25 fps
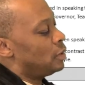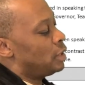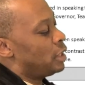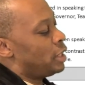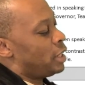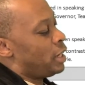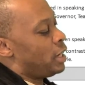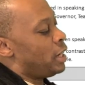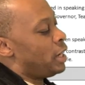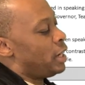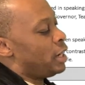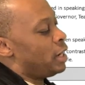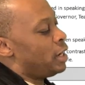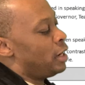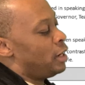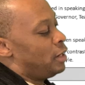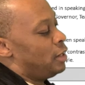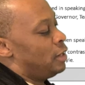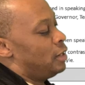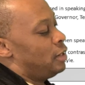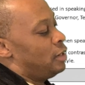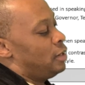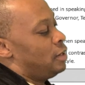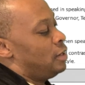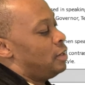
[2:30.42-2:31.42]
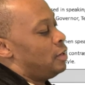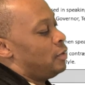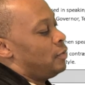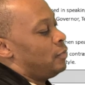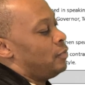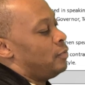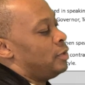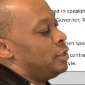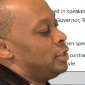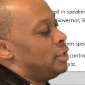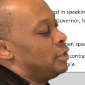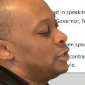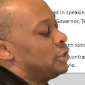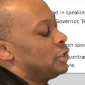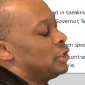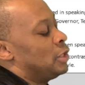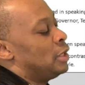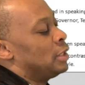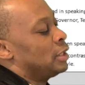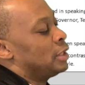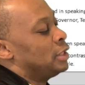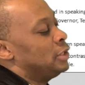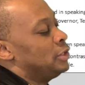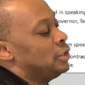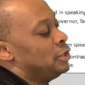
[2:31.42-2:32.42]
okay? you are
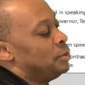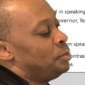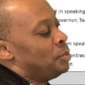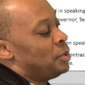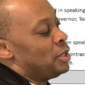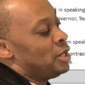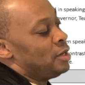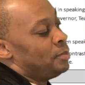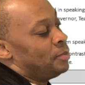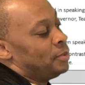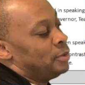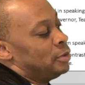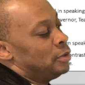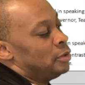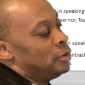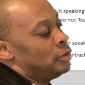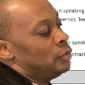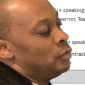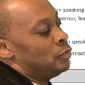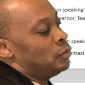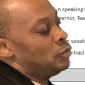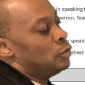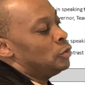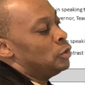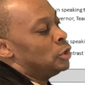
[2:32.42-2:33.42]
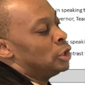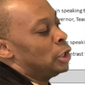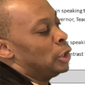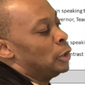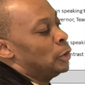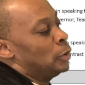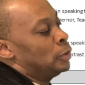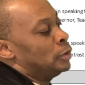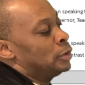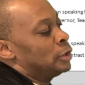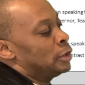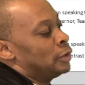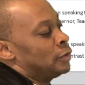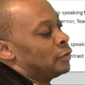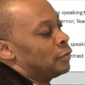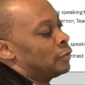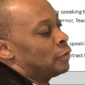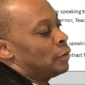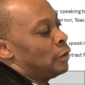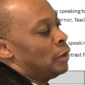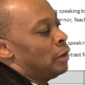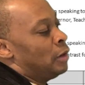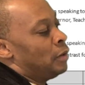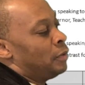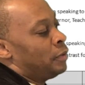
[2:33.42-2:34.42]
talking to people who hold
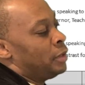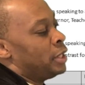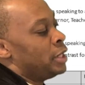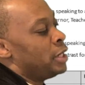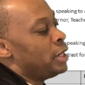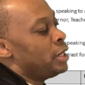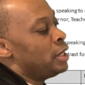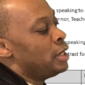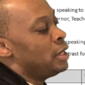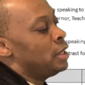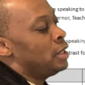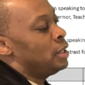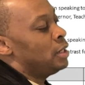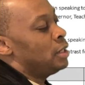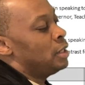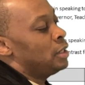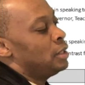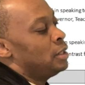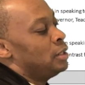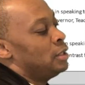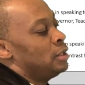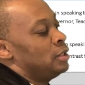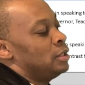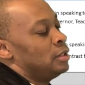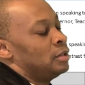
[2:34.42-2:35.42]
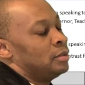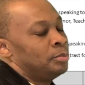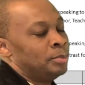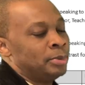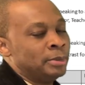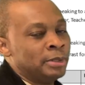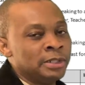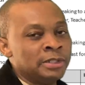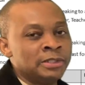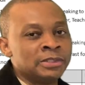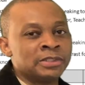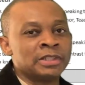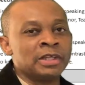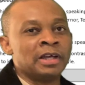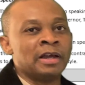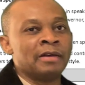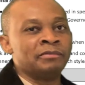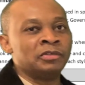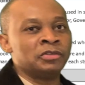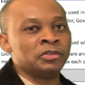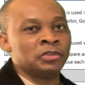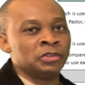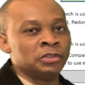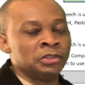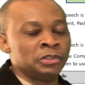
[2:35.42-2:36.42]
authority, police
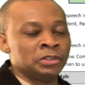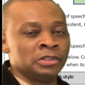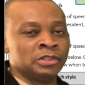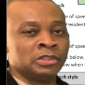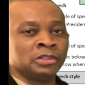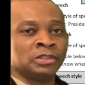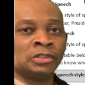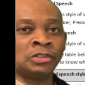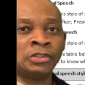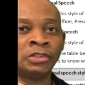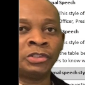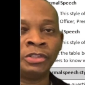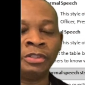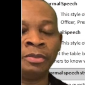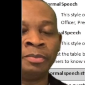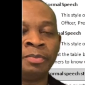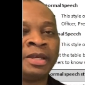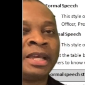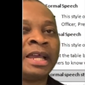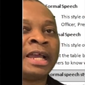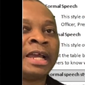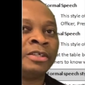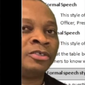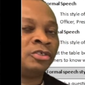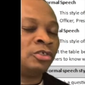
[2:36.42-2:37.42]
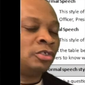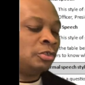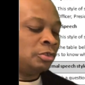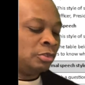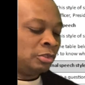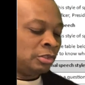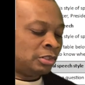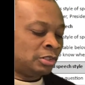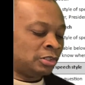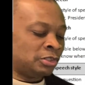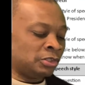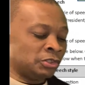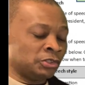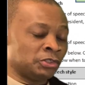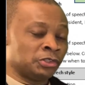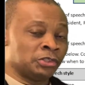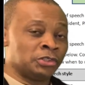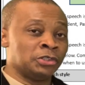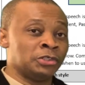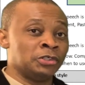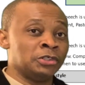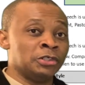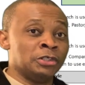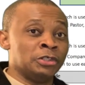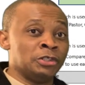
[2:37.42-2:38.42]
officers, your
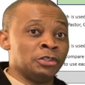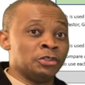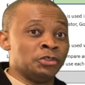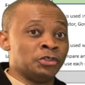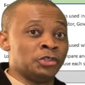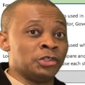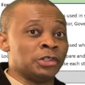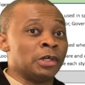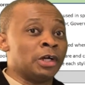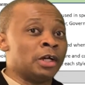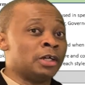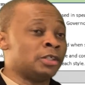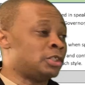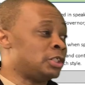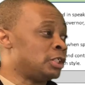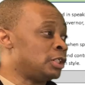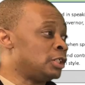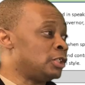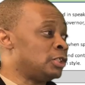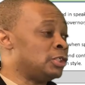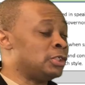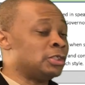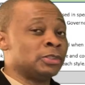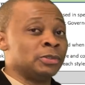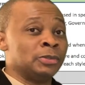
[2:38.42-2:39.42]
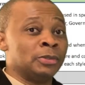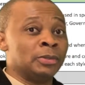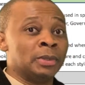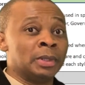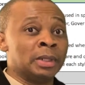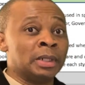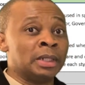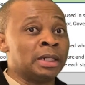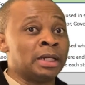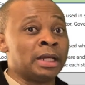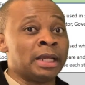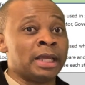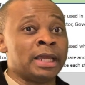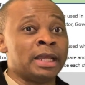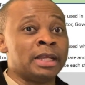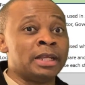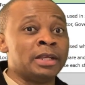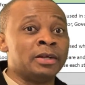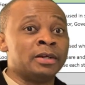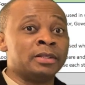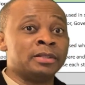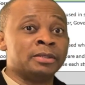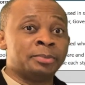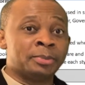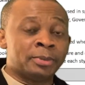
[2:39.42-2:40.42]
pastors, judges, or any
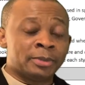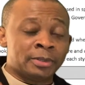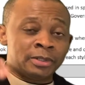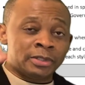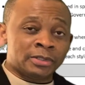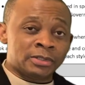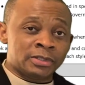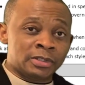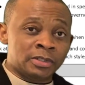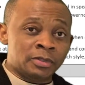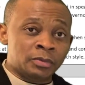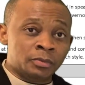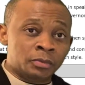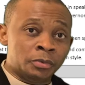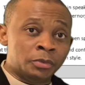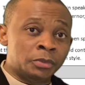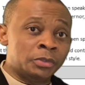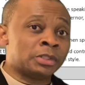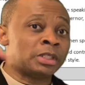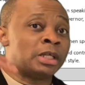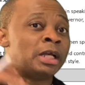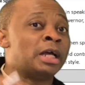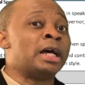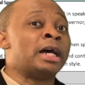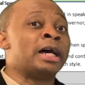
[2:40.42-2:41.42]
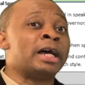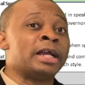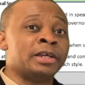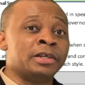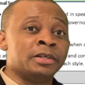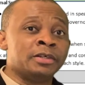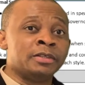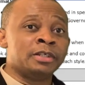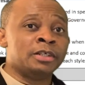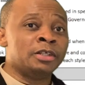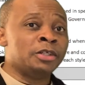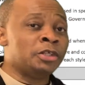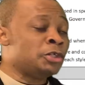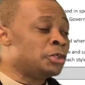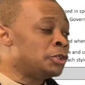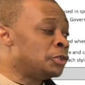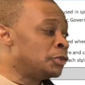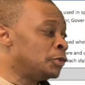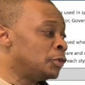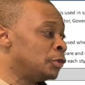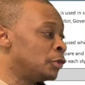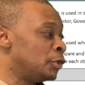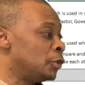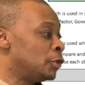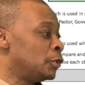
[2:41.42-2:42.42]
other person who's higher than
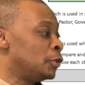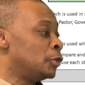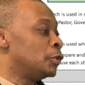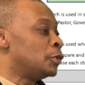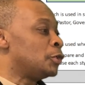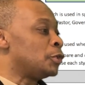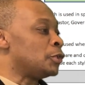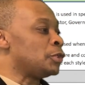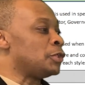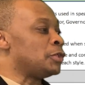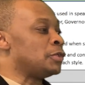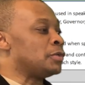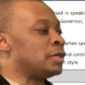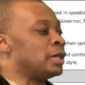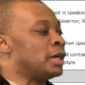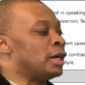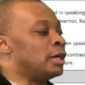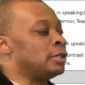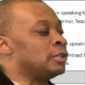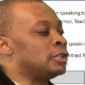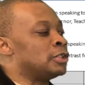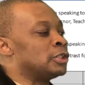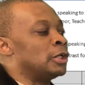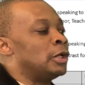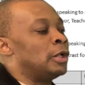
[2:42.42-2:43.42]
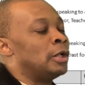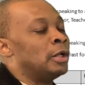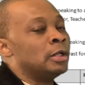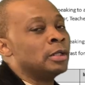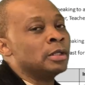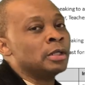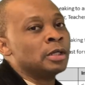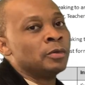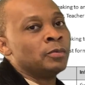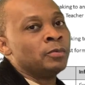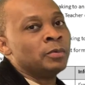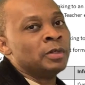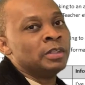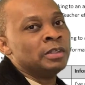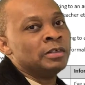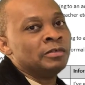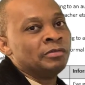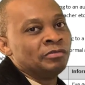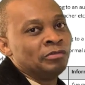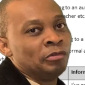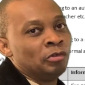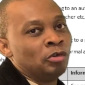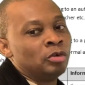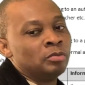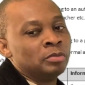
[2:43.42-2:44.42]
you. You gotta talk with a
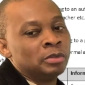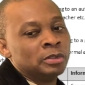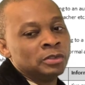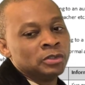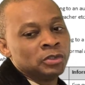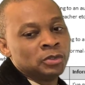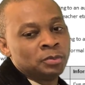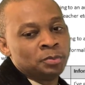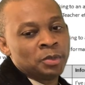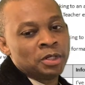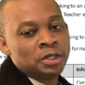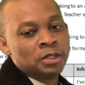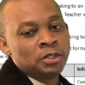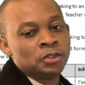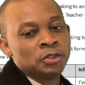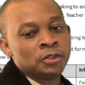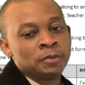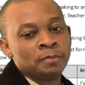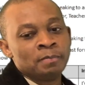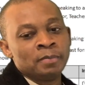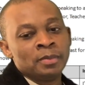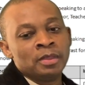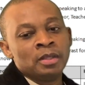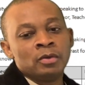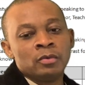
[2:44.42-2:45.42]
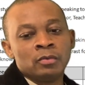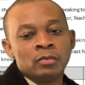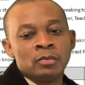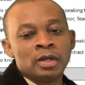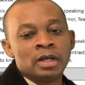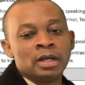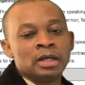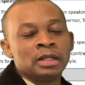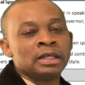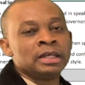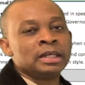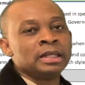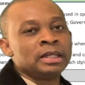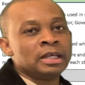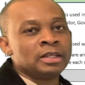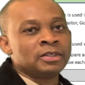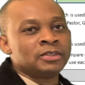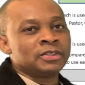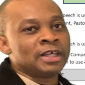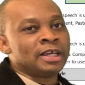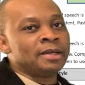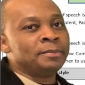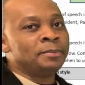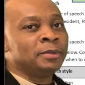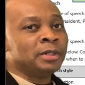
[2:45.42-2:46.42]
formal speech. Well, an
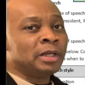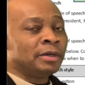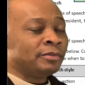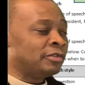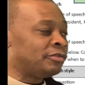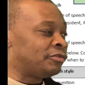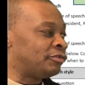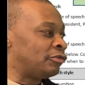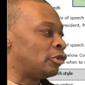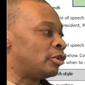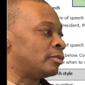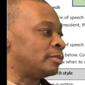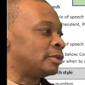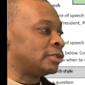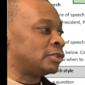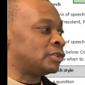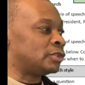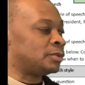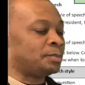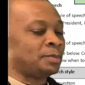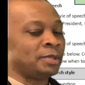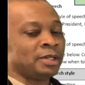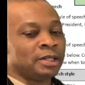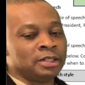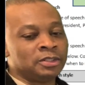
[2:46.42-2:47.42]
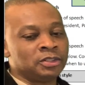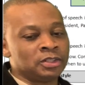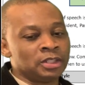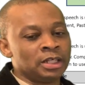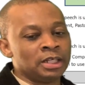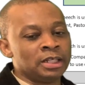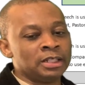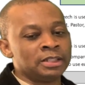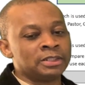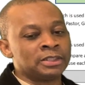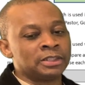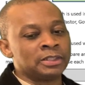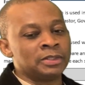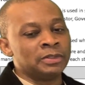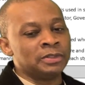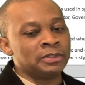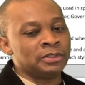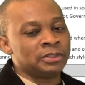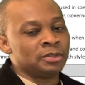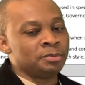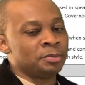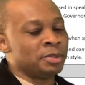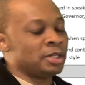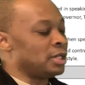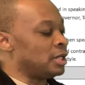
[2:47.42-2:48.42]
example of a formal speech is going
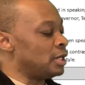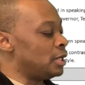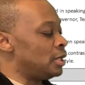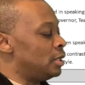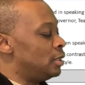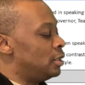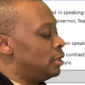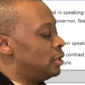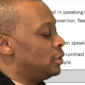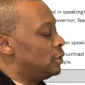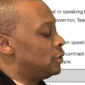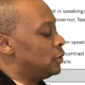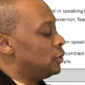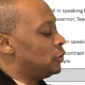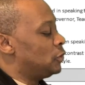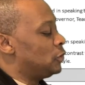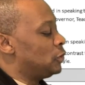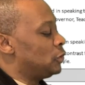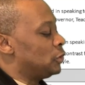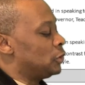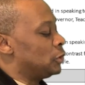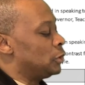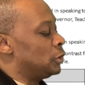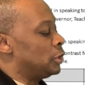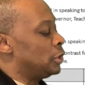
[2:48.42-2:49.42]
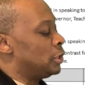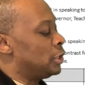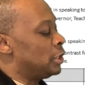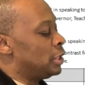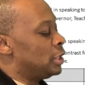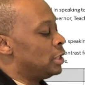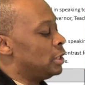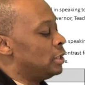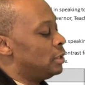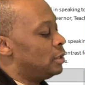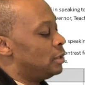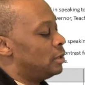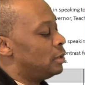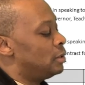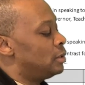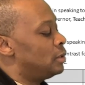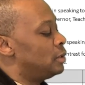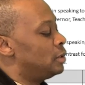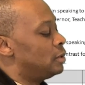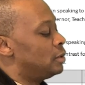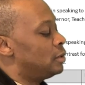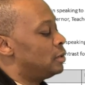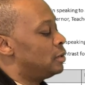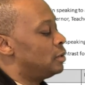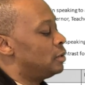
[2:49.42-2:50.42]
to be, Sir,
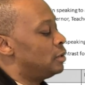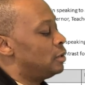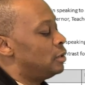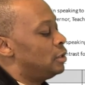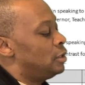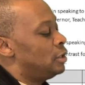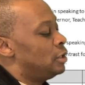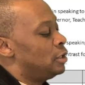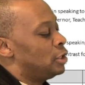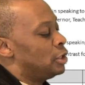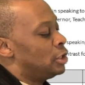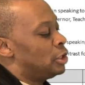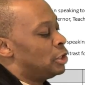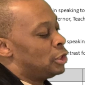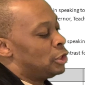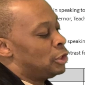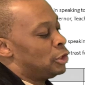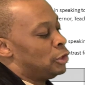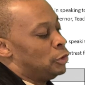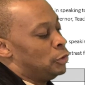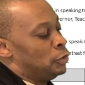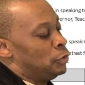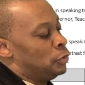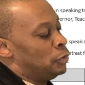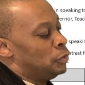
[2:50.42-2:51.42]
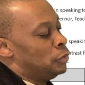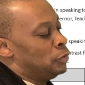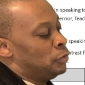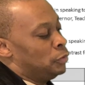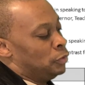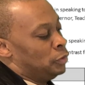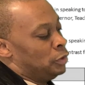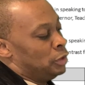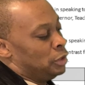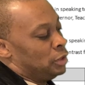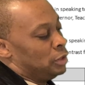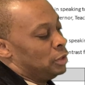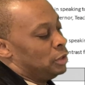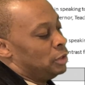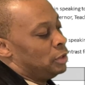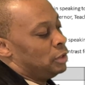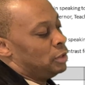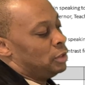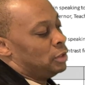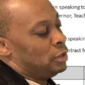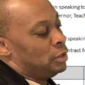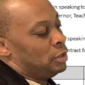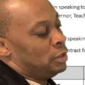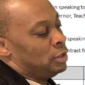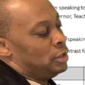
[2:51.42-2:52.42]
could
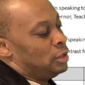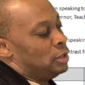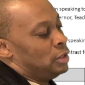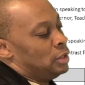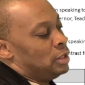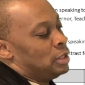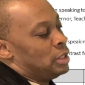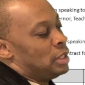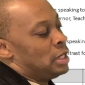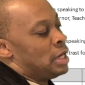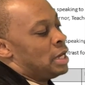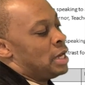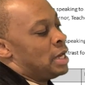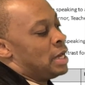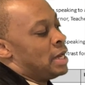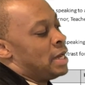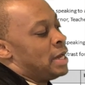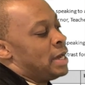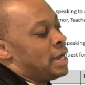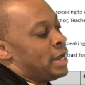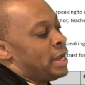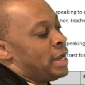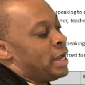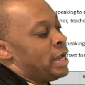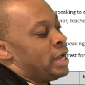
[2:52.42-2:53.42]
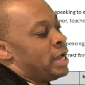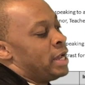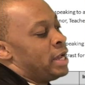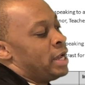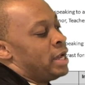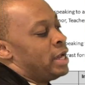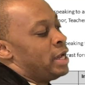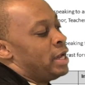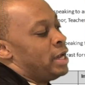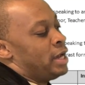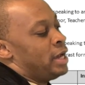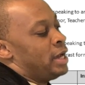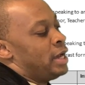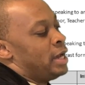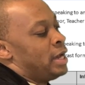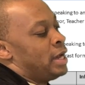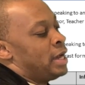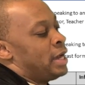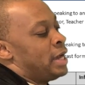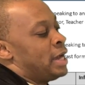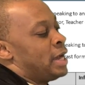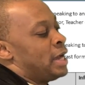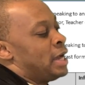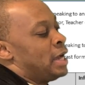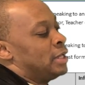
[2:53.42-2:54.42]
I
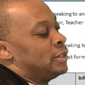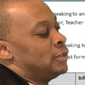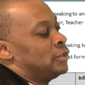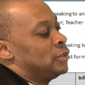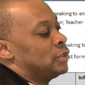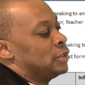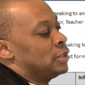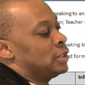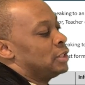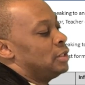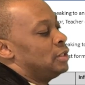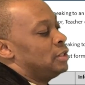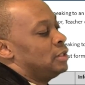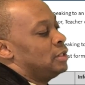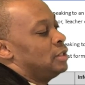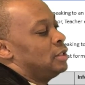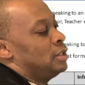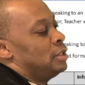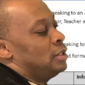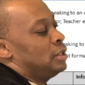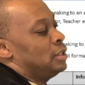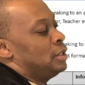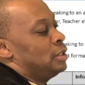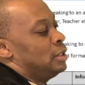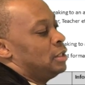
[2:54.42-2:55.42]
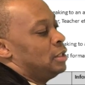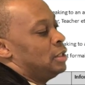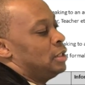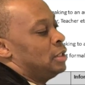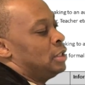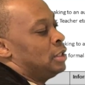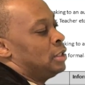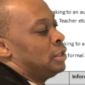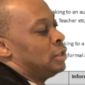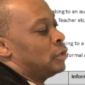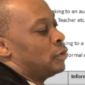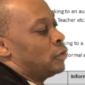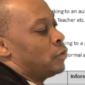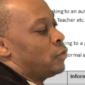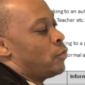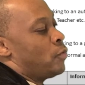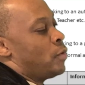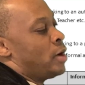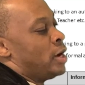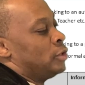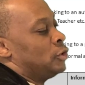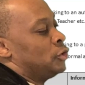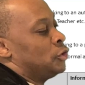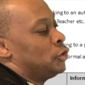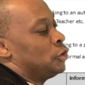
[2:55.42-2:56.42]
ask a
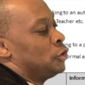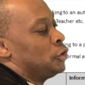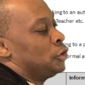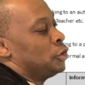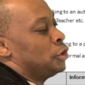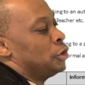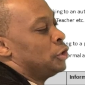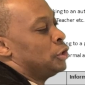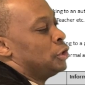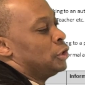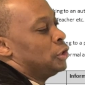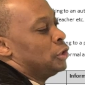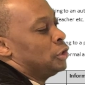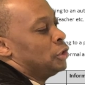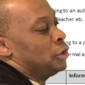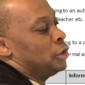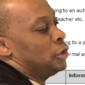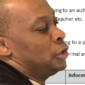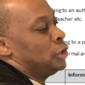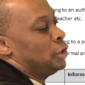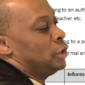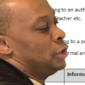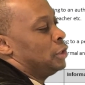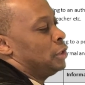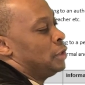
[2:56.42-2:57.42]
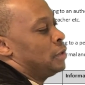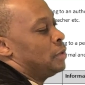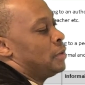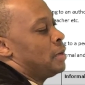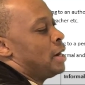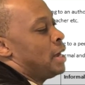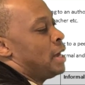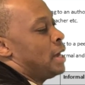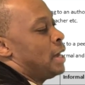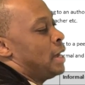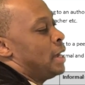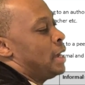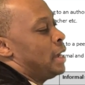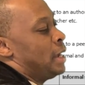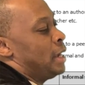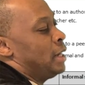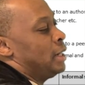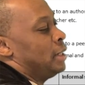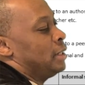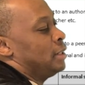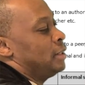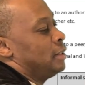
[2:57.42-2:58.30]
question? All right